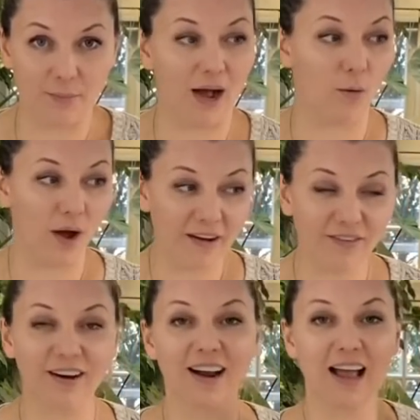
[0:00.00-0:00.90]

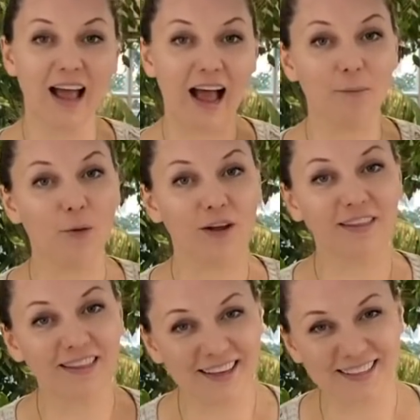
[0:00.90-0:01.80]
However, I
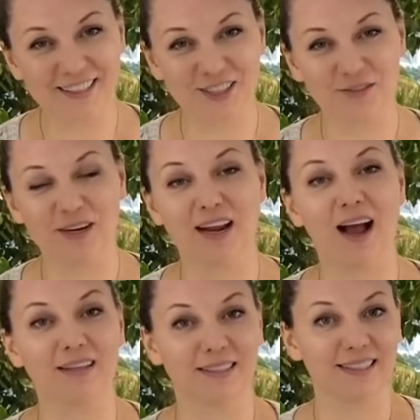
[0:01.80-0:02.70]
bought these 3
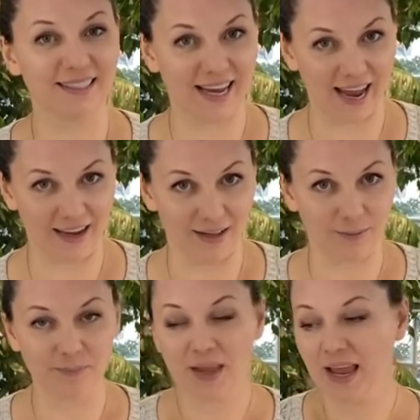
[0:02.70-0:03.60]
on sale,